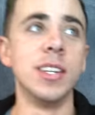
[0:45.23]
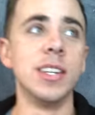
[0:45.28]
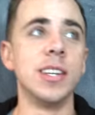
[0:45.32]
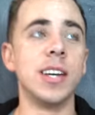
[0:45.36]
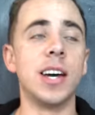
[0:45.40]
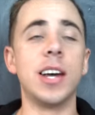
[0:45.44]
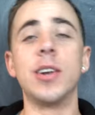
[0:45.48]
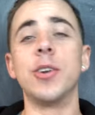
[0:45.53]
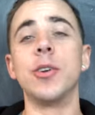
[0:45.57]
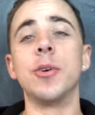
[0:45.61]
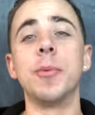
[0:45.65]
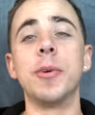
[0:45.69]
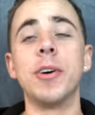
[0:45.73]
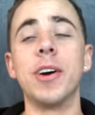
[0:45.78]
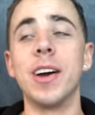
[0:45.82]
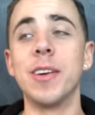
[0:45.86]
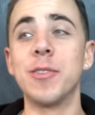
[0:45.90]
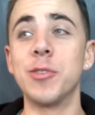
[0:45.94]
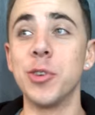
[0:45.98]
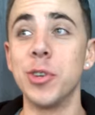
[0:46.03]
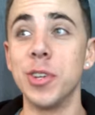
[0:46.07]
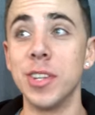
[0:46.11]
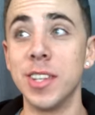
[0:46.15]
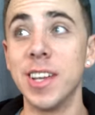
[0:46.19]
I don't know about
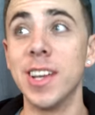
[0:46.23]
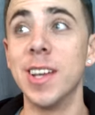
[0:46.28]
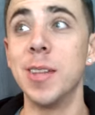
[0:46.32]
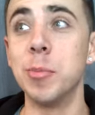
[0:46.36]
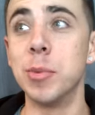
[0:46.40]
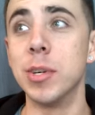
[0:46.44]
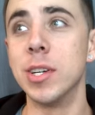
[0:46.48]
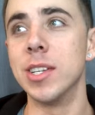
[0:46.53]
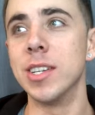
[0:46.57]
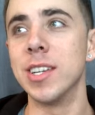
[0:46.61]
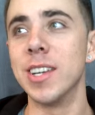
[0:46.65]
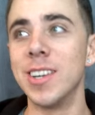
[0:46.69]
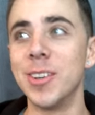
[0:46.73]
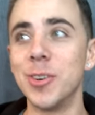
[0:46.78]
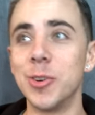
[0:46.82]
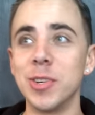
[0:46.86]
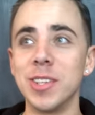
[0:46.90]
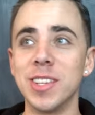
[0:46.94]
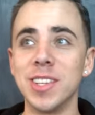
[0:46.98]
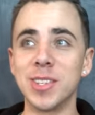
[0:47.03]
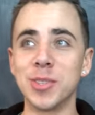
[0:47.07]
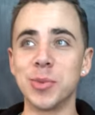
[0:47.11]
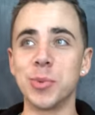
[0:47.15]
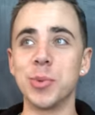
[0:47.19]
after you're dead, but I know
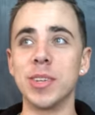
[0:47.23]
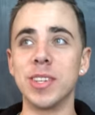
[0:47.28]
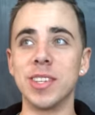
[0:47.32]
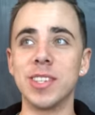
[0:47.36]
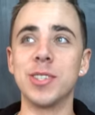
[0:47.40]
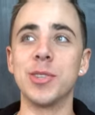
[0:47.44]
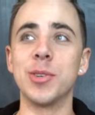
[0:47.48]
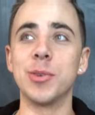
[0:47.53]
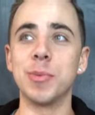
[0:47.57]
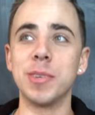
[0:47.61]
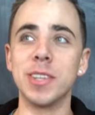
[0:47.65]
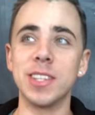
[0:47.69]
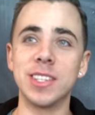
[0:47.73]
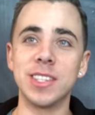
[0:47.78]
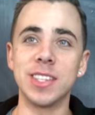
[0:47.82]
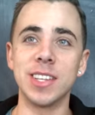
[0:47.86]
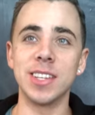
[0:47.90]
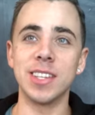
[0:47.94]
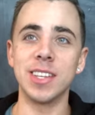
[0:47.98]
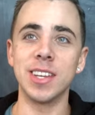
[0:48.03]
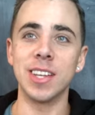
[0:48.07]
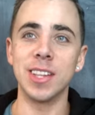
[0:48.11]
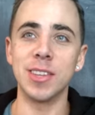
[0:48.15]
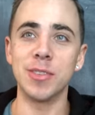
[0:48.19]
in this world soulmates stay
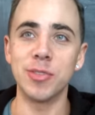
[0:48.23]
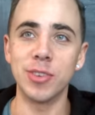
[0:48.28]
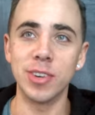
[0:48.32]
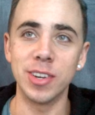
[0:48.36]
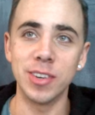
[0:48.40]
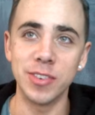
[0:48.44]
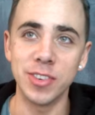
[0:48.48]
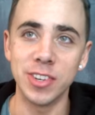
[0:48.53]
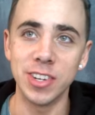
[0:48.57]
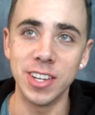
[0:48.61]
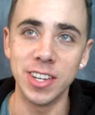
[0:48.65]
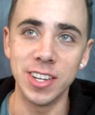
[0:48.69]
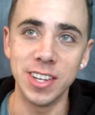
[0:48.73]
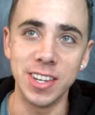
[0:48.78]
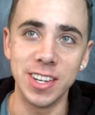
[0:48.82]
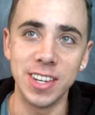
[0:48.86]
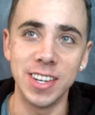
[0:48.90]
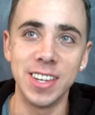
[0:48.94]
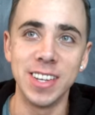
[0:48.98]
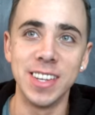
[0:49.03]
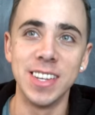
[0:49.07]
together forever.